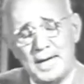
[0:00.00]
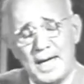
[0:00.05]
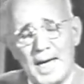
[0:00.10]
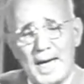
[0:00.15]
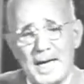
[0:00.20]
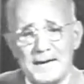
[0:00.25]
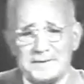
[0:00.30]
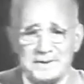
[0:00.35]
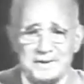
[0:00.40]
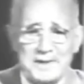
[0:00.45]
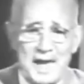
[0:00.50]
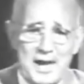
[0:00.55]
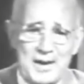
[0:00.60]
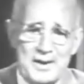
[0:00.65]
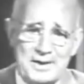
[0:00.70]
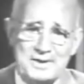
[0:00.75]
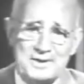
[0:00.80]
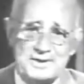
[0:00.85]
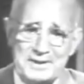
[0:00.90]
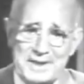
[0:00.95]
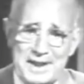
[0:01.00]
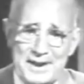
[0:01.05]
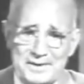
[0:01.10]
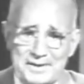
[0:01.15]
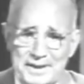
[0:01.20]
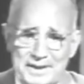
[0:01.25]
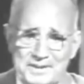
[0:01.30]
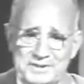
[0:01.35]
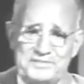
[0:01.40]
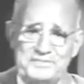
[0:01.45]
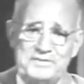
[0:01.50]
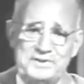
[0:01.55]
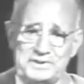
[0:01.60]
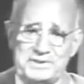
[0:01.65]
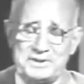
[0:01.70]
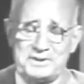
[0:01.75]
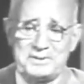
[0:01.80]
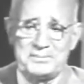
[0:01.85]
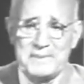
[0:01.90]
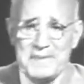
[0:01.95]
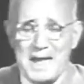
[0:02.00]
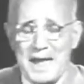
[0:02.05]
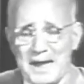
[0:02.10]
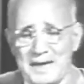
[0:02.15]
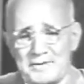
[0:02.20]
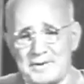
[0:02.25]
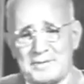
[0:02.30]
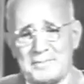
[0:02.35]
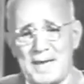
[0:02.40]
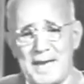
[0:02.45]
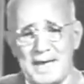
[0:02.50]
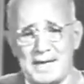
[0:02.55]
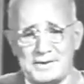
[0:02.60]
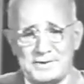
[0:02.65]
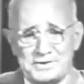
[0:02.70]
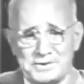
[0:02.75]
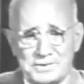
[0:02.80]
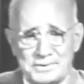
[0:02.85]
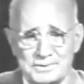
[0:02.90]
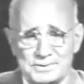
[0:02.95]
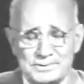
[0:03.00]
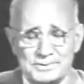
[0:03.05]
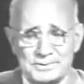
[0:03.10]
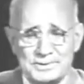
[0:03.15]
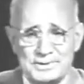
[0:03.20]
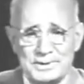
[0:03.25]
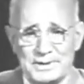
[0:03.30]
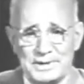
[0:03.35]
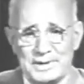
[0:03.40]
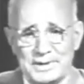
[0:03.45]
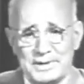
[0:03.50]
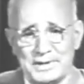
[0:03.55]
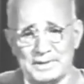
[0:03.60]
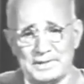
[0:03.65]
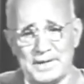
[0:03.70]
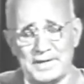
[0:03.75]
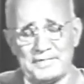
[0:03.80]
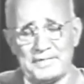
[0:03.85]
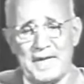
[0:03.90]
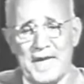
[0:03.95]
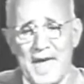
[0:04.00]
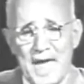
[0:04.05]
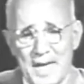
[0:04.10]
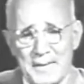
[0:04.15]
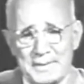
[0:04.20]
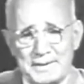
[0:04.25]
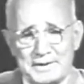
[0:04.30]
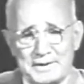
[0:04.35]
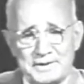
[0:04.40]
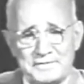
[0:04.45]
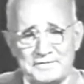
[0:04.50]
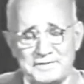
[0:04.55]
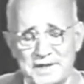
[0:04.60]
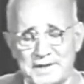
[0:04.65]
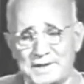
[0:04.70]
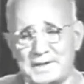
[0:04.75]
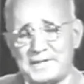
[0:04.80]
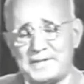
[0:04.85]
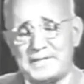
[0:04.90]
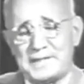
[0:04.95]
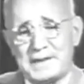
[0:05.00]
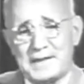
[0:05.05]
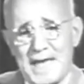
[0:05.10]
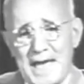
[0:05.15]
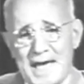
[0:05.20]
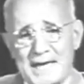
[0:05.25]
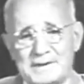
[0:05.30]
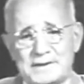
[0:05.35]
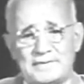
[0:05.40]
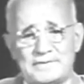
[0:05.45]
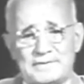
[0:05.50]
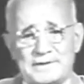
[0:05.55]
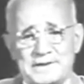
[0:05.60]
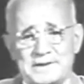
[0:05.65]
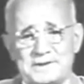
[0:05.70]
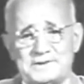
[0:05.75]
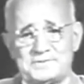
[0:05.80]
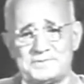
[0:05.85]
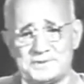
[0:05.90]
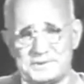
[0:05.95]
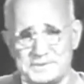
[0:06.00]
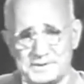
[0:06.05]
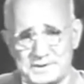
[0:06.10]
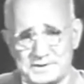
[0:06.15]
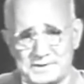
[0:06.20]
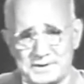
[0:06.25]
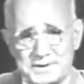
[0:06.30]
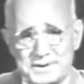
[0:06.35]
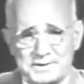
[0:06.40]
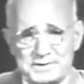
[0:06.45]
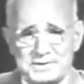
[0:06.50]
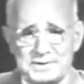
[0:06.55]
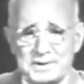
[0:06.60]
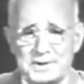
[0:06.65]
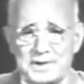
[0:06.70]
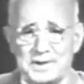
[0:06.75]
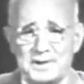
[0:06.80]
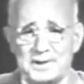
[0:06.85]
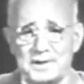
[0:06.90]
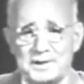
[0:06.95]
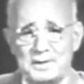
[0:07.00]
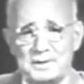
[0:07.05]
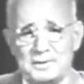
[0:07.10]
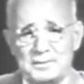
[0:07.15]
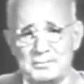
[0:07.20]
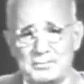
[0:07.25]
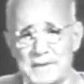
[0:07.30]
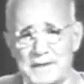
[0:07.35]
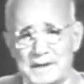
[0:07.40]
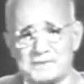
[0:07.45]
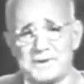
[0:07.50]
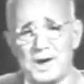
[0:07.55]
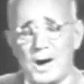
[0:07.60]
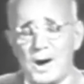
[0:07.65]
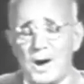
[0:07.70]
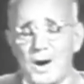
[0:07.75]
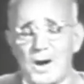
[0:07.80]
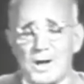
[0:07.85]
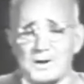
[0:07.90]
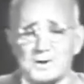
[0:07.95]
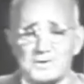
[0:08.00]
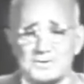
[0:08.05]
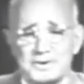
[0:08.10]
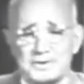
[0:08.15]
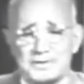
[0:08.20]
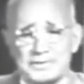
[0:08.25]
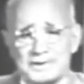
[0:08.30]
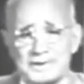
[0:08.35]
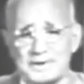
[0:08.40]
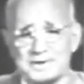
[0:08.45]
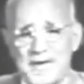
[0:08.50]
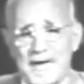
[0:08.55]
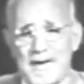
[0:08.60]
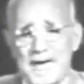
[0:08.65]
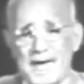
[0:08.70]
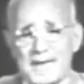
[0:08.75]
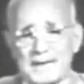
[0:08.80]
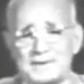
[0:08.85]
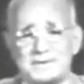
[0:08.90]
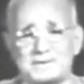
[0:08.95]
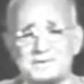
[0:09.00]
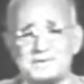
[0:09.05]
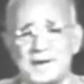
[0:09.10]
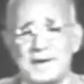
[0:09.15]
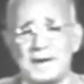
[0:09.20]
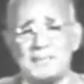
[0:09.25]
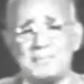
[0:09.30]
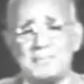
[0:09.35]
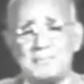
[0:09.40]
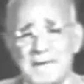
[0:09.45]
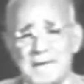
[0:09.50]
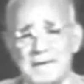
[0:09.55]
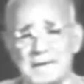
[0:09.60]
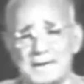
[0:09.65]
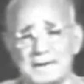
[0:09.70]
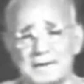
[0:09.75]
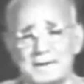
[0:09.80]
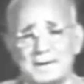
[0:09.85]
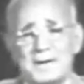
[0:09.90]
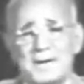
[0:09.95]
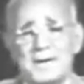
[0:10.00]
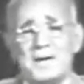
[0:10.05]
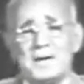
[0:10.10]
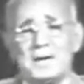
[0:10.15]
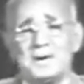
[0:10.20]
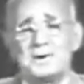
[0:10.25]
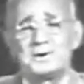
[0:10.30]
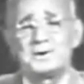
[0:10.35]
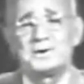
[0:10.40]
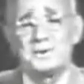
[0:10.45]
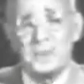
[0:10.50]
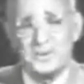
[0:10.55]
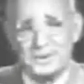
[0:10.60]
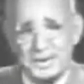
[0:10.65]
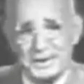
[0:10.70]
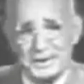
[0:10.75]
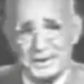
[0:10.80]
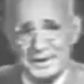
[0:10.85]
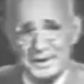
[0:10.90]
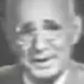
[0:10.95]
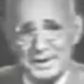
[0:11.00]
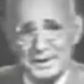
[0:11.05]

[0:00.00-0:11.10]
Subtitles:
And now, until our next visit, may I remind you that the habit of taking the line of least resistance makes all rivers and some men crooked.